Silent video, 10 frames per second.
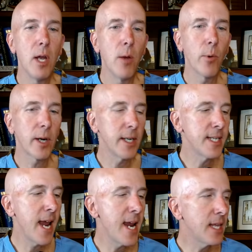We're going to
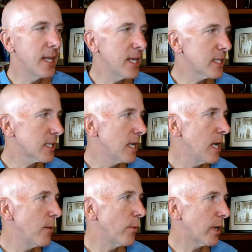take this,
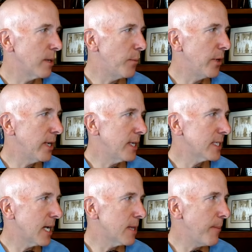we're going to put it
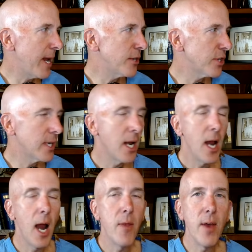inside the patient,
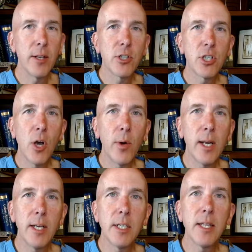and then sew it
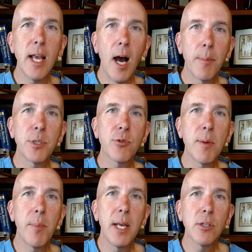into the upstream
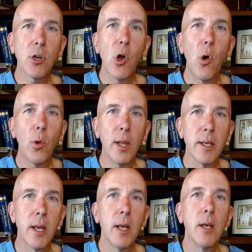piece of
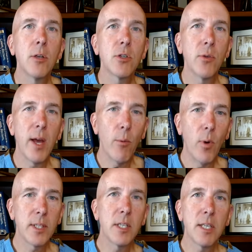colon so that
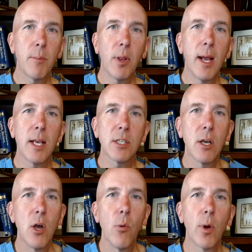once it's in place,
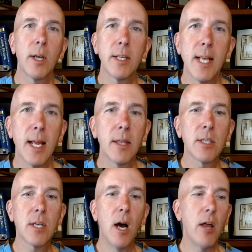we're going to take
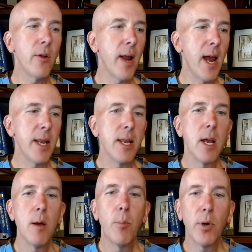this other end,
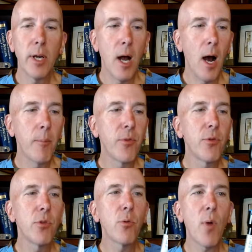put it up
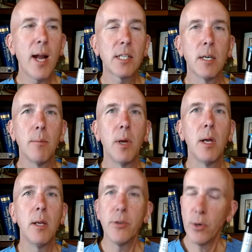through the rectum.
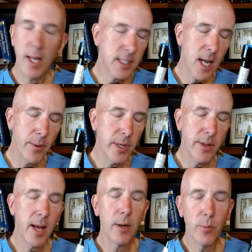Don't ask how we do
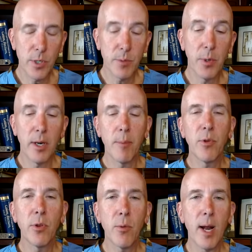that. We just put it up
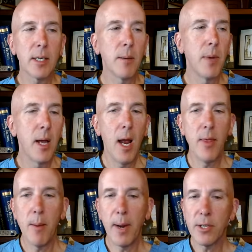through the rectum, and
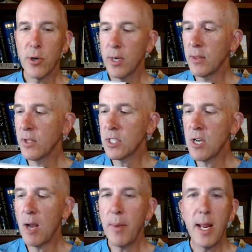then by turning this
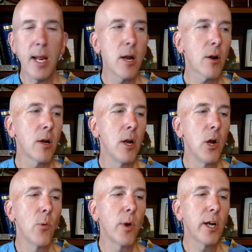knob here,
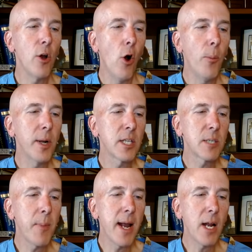we're going to open a
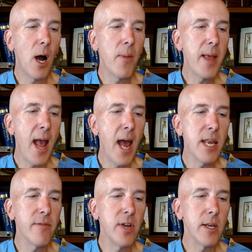spike on the
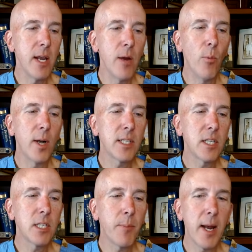end of it. And once
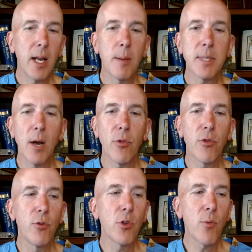this spike comes out
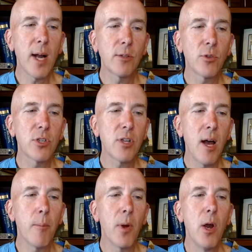through the rectal
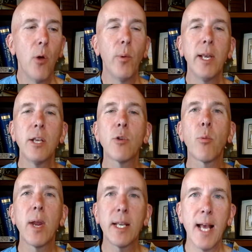stump, we need to
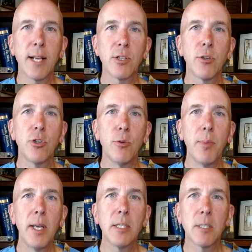reattach the two
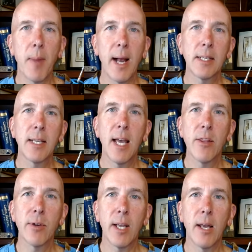pieces back
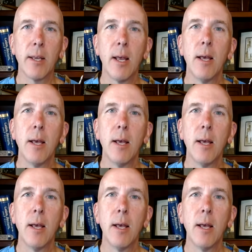together again.